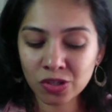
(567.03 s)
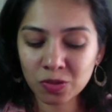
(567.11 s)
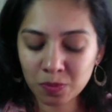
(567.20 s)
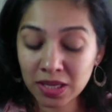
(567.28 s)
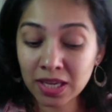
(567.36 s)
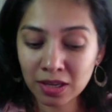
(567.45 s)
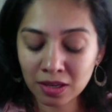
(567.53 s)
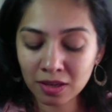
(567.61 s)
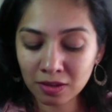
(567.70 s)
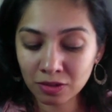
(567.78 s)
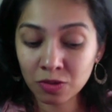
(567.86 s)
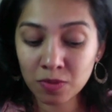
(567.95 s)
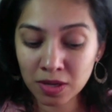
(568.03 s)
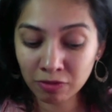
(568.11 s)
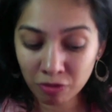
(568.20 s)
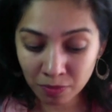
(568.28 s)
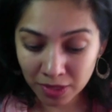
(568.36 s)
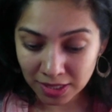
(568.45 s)
speaking to me
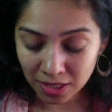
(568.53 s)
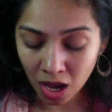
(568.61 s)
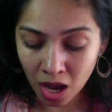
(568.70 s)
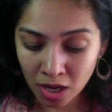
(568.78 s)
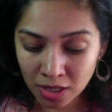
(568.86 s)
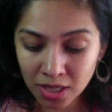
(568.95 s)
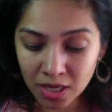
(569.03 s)
from this card.